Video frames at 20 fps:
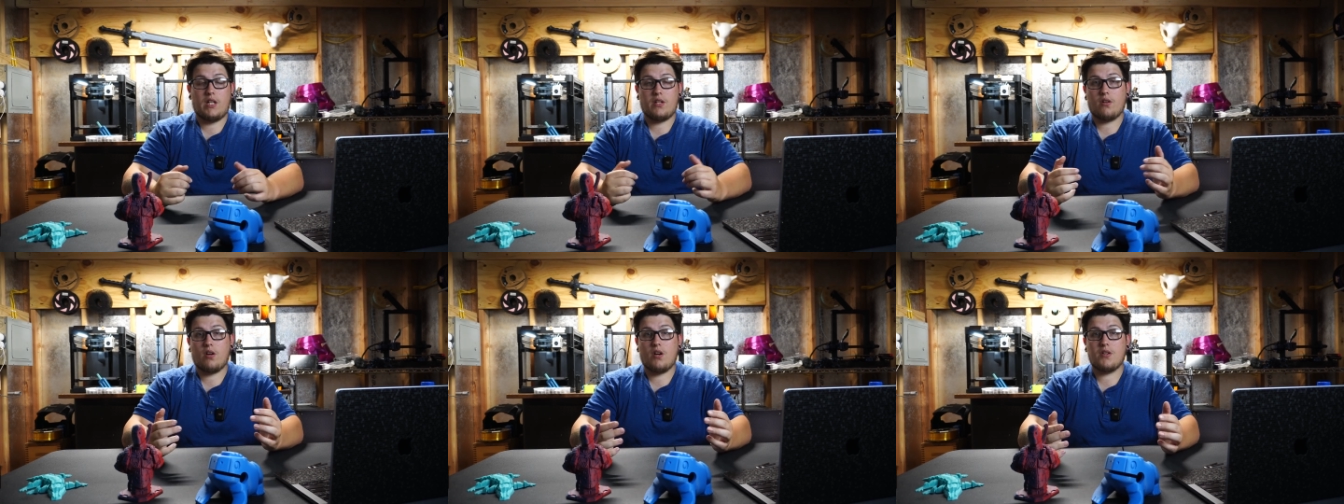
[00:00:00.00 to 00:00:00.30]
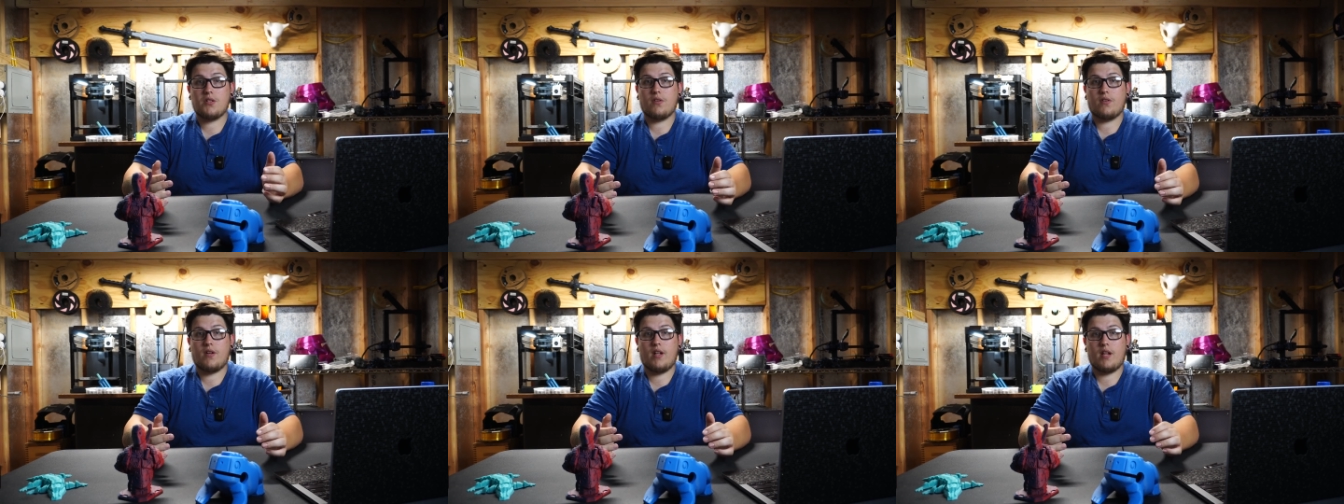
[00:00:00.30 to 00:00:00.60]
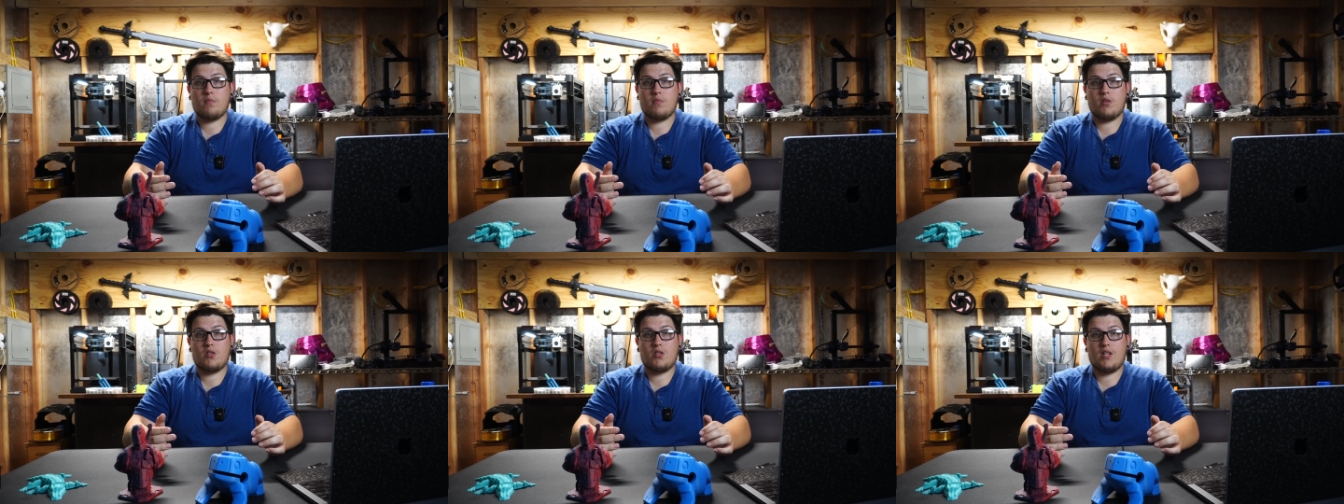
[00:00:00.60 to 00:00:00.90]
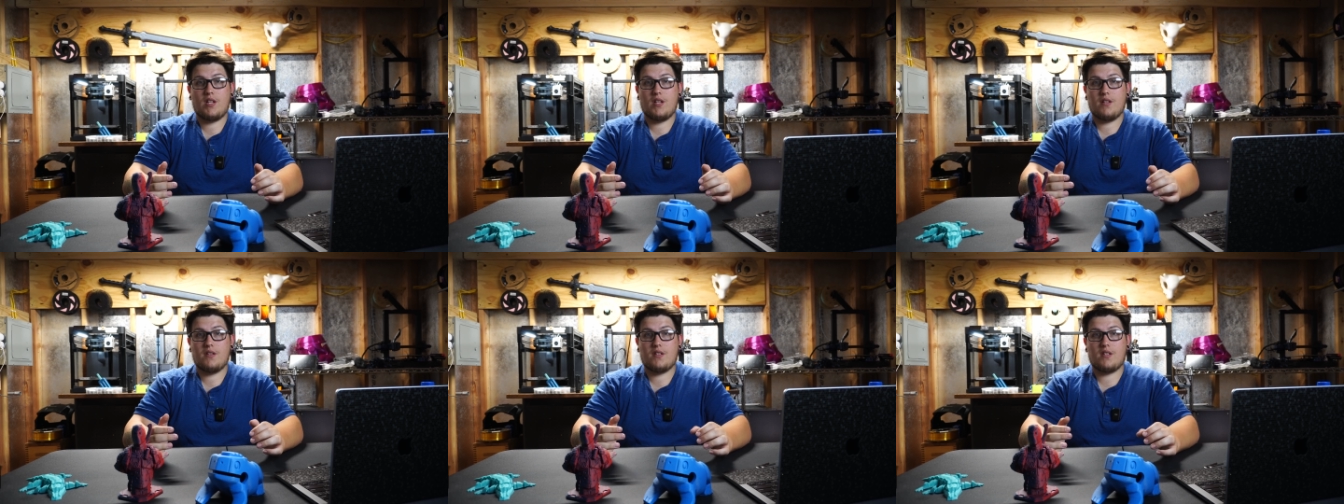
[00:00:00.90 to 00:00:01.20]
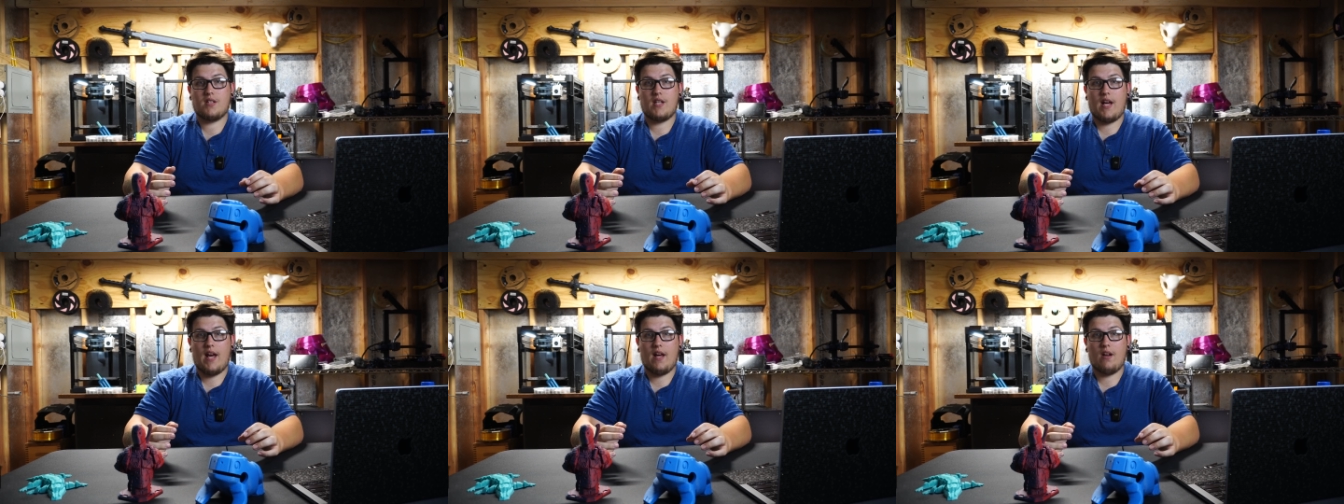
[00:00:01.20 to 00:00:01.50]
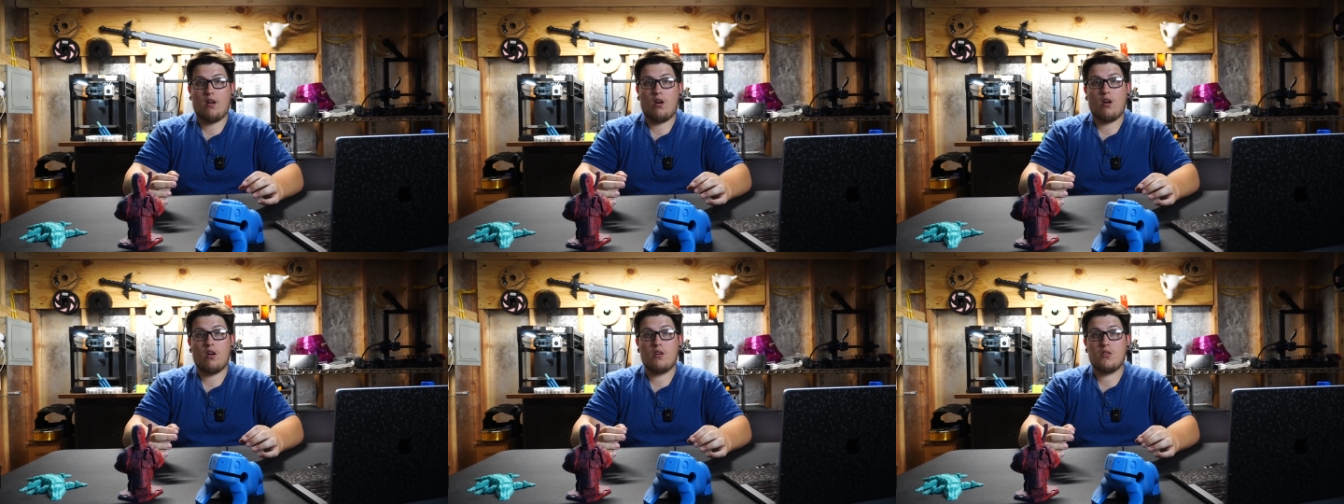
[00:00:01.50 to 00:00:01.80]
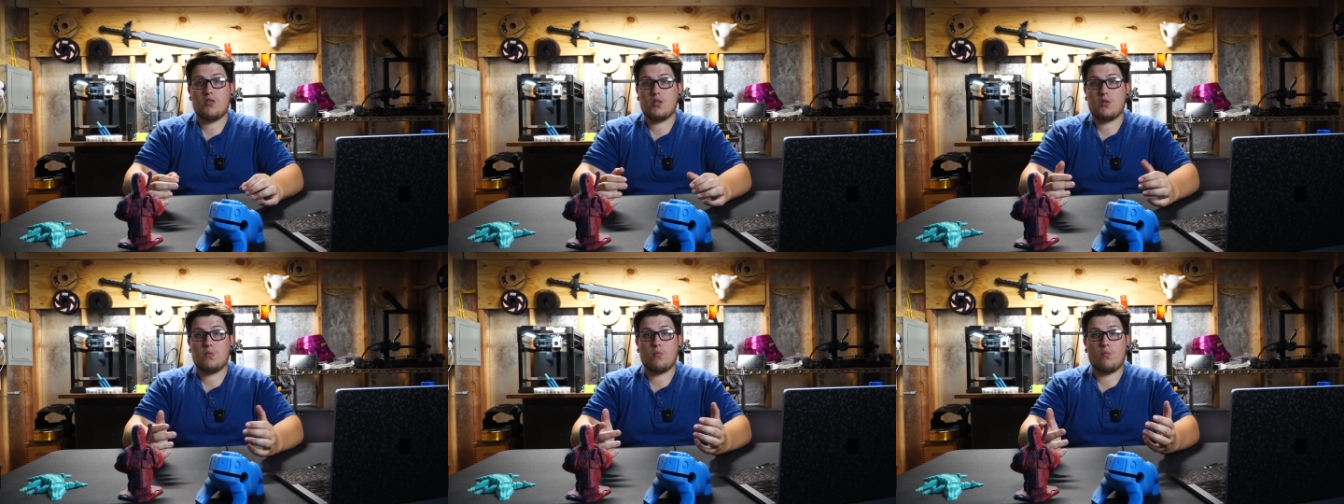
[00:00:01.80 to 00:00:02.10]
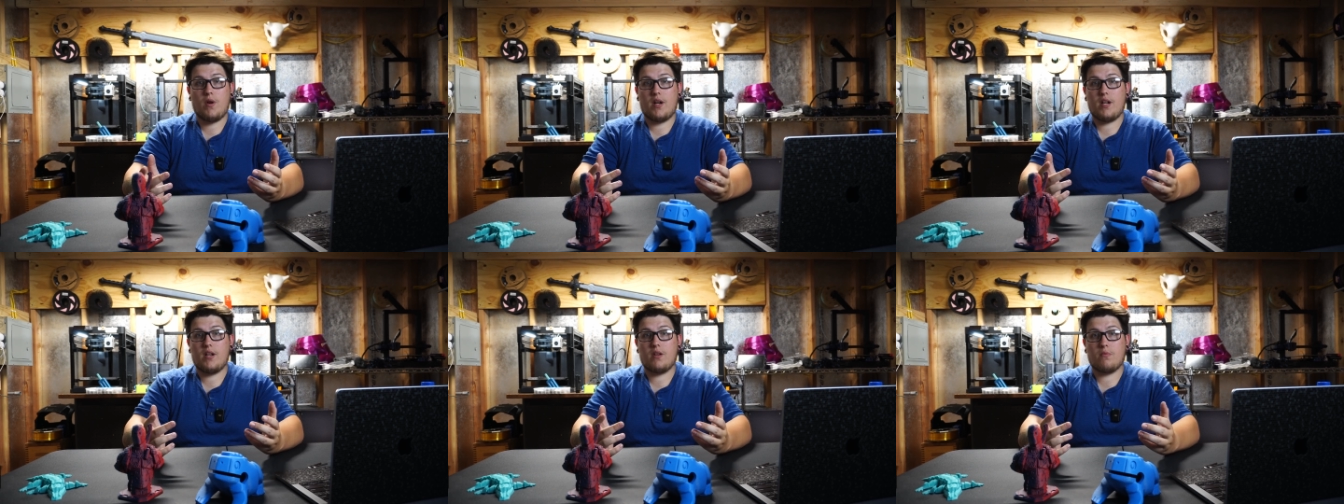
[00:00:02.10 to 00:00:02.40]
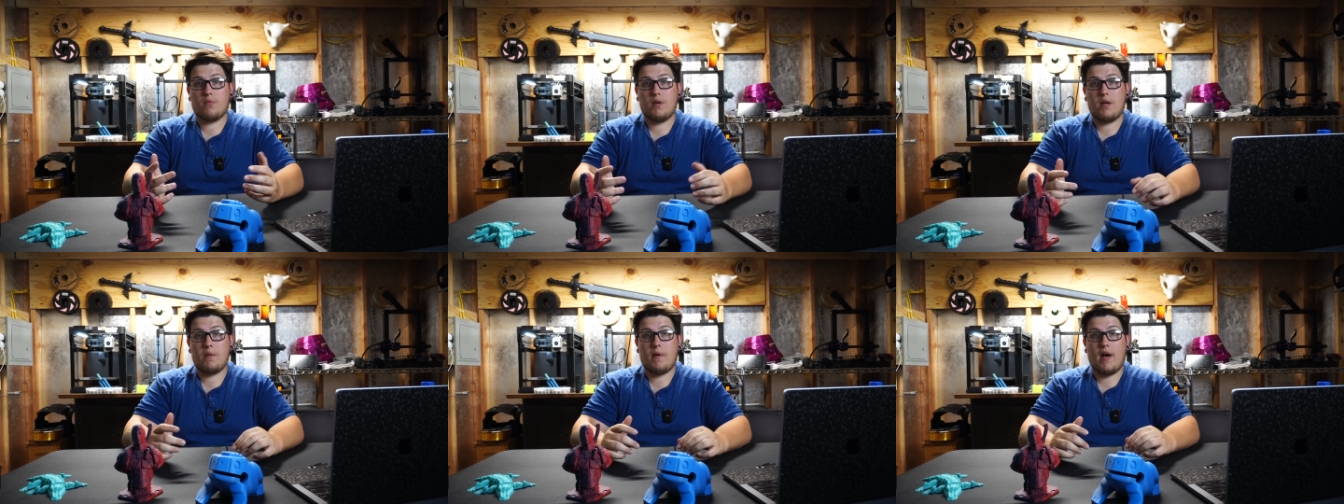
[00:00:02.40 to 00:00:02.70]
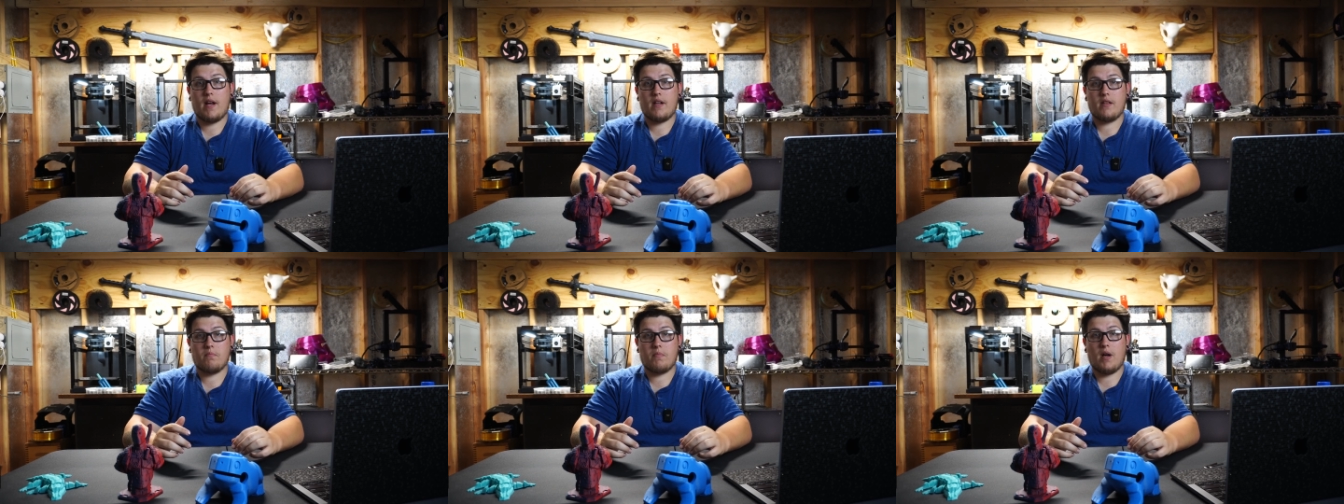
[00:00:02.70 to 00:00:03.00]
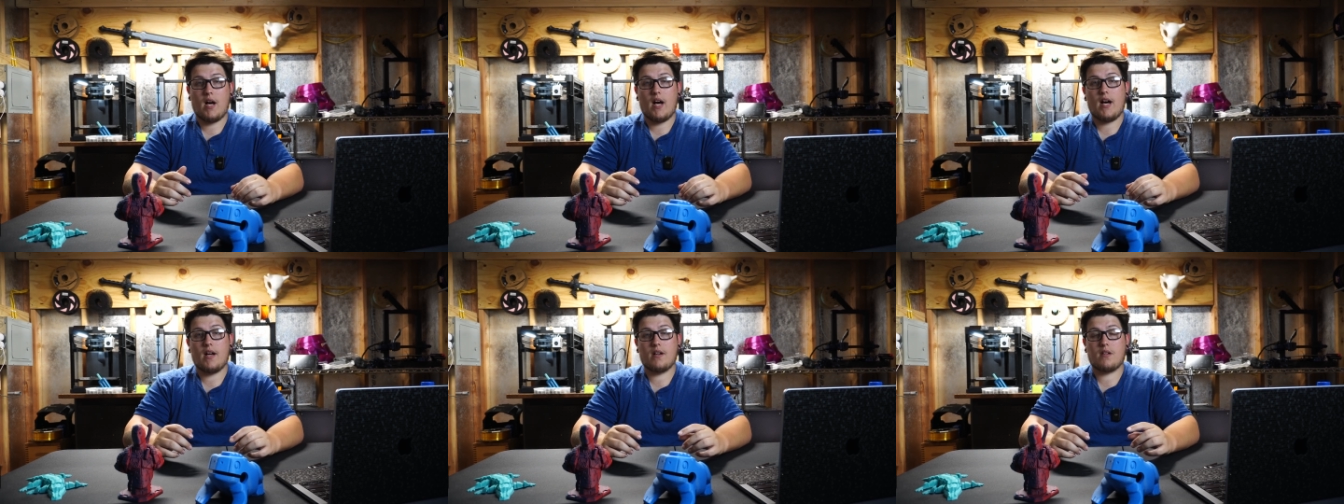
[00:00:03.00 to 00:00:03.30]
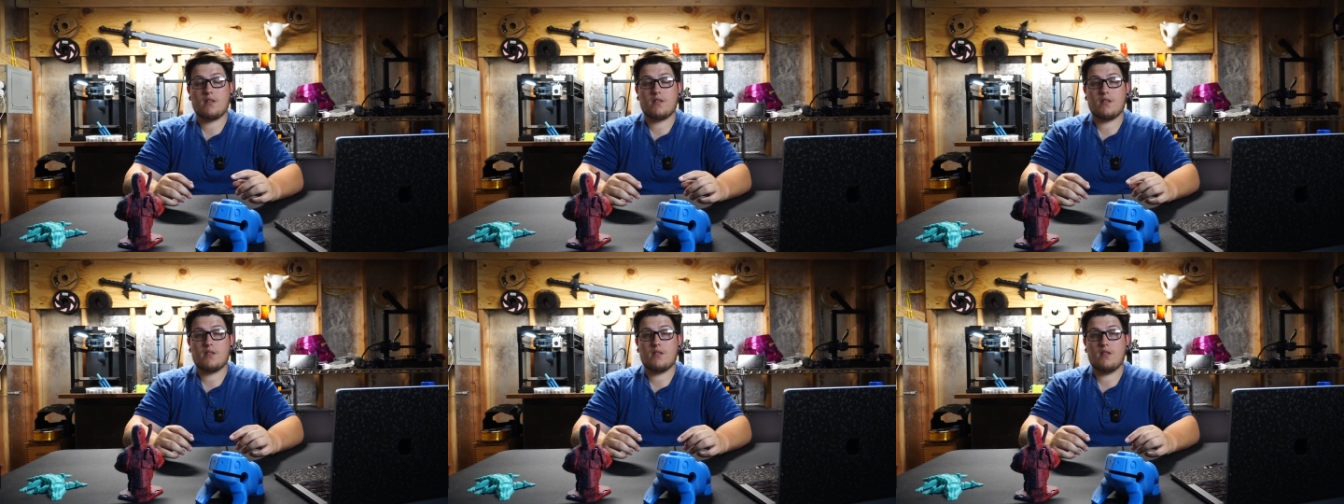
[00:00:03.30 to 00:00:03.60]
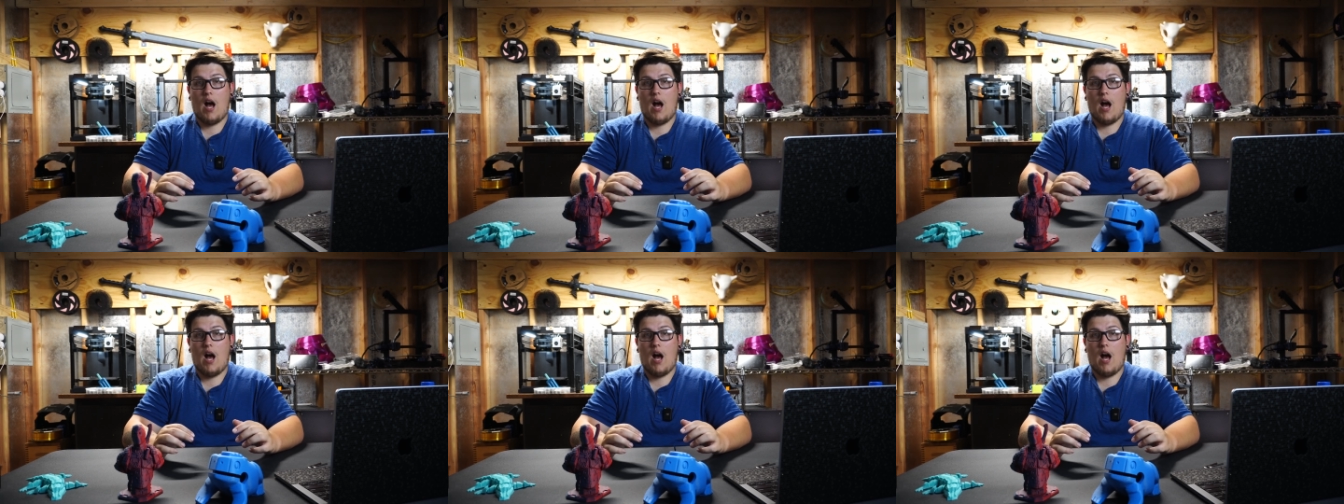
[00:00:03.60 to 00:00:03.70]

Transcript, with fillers: And you're also getting machines that are just ready to rip out of the box.